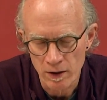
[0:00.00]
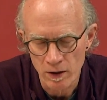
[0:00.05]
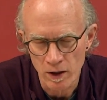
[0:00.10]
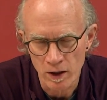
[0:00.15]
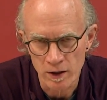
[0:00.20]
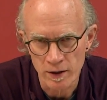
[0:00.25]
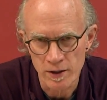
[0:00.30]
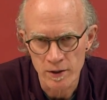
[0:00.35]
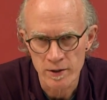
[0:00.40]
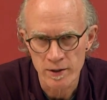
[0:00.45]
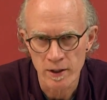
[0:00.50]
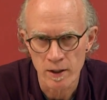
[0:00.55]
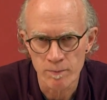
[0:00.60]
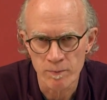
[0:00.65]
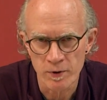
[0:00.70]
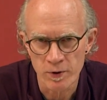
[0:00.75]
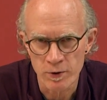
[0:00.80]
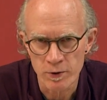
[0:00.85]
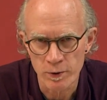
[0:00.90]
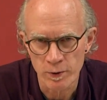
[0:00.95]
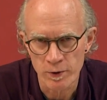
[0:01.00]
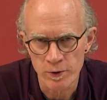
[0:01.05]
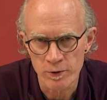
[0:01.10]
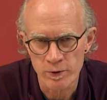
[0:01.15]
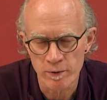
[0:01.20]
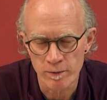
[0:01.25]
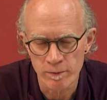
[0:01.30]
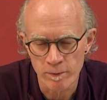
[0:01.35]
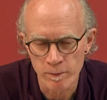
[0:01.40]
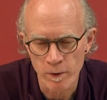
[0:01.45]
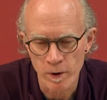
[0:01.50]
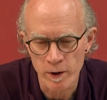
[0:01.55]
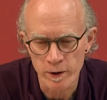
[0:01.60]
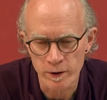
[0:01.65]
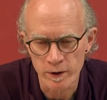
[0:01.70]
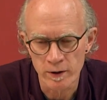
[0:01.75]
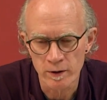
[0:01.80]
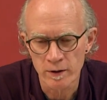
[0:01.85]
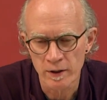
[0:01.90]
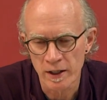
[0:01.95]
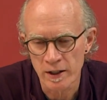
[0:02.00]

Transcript: Lung is the upper source of water.